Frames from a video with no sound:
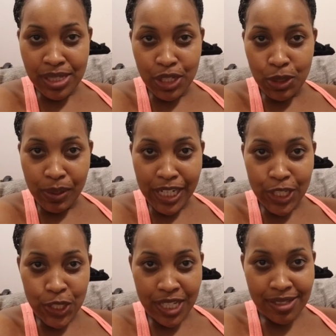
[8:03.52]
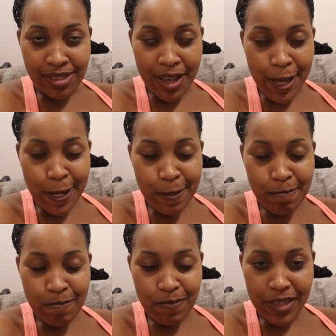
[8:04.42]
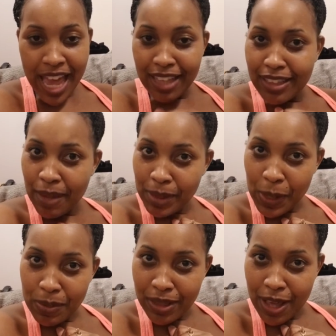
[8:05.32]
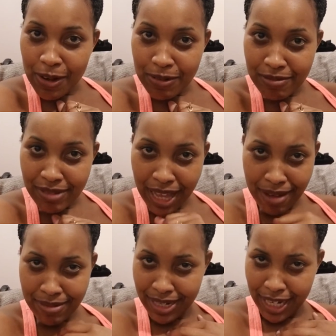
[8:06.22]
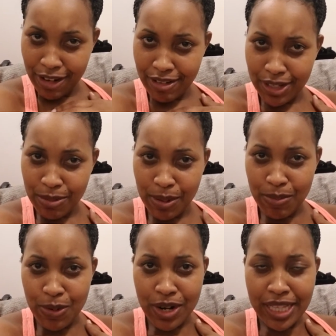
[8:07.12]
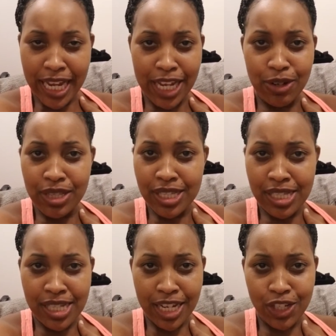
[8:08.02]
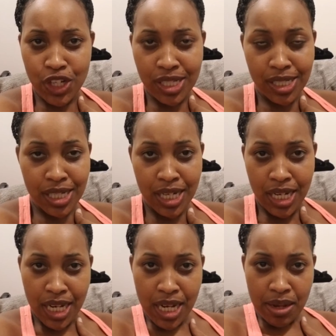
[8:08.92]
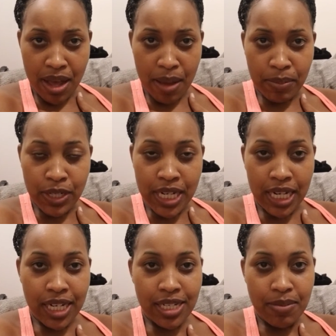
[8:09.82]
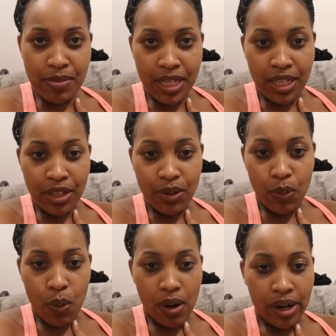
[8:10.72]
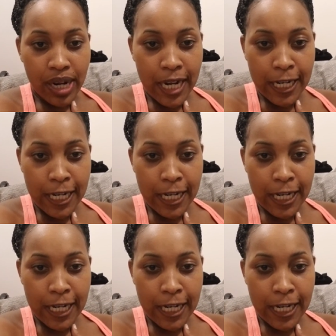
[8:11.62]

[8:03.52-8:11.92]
situations? Yeah, let me know below. I want to hear a little bit more. Like, I know this is not just pertaining to me, or